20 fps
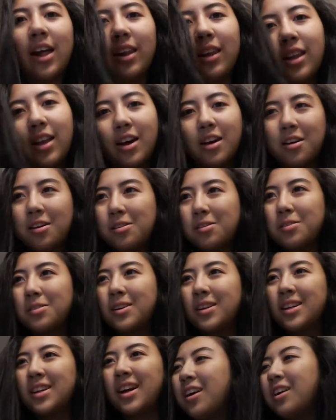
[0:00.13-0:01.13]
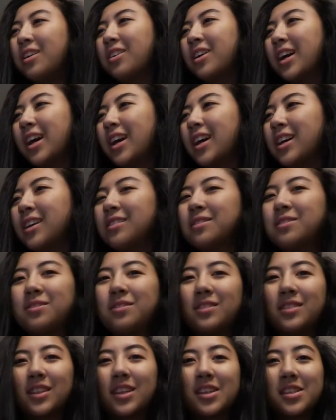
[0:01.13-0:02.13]
Hello. Okay,
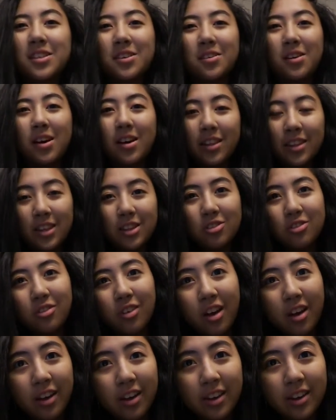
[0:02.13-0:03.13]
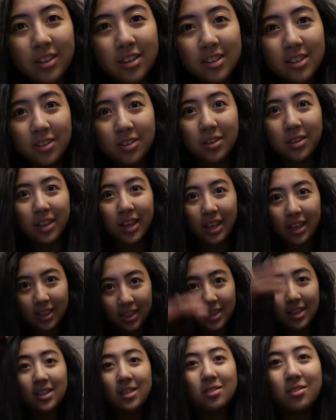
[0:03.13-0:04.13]
so all these vlogs or like
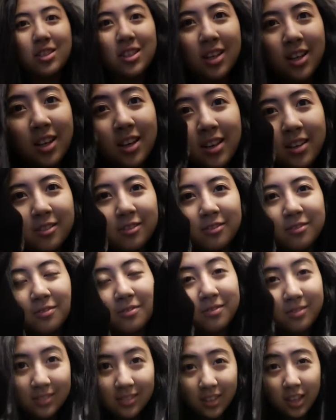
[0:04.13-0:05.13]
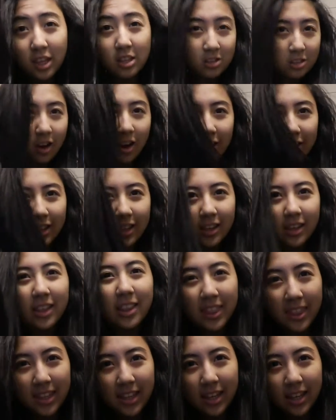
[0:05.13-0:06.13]
these talking
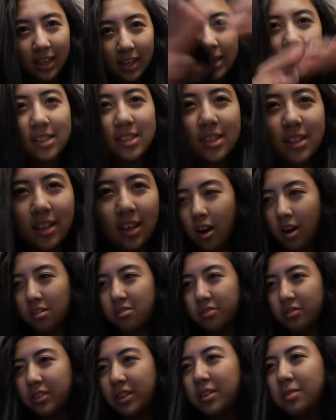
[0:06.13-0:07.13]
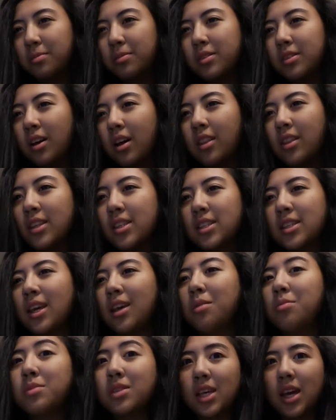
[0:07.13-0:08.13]
things are filmed on the
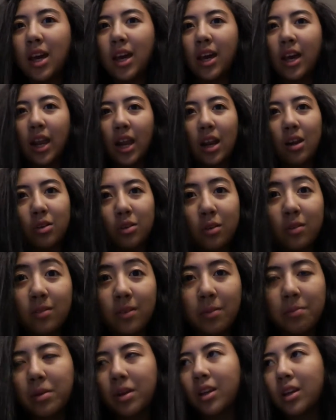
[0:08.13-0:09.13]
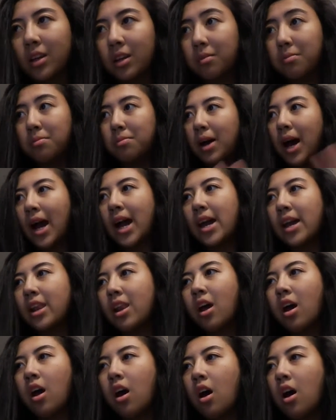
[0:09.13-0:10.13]
same day, and I don't know if I'm gonna
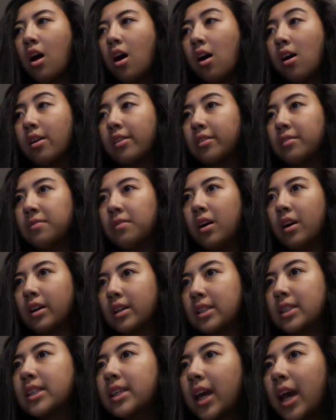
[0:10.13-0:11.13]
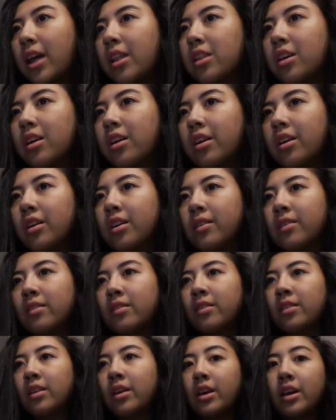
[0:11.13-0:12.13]
combine all the vlogs together
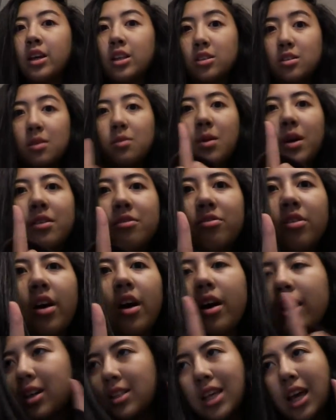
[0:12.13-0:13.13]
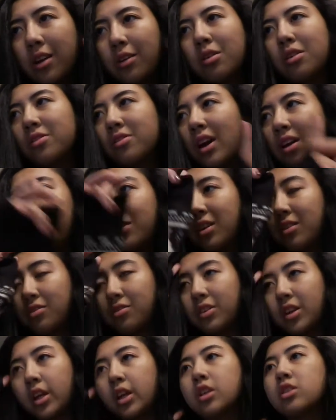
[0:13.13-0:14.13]
into one vlog because I don't know if I have enough
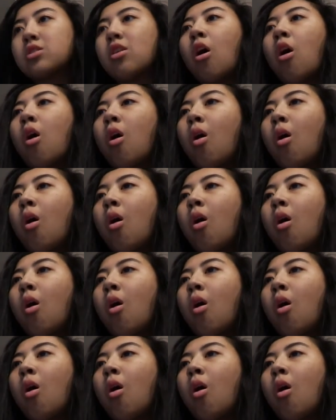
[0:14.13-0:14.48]
footage,